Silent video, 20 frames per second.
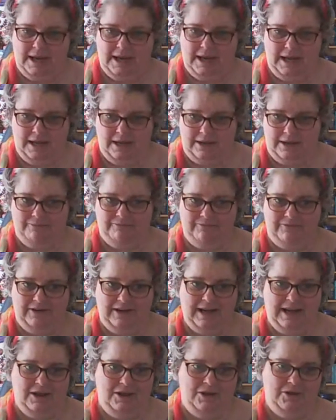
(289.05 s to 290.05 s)
in some
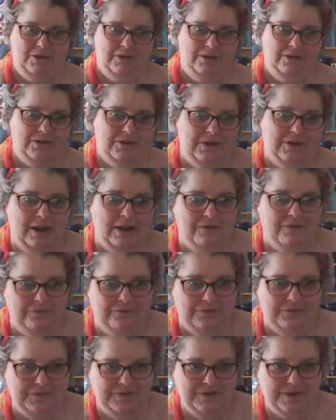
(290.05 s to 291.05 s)
videos and stuff,
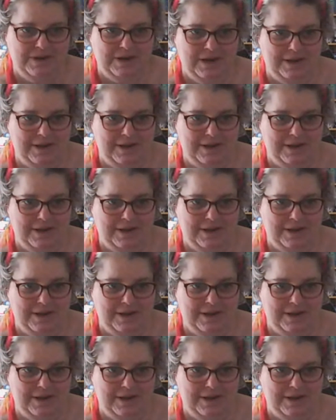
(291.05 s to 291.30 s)
and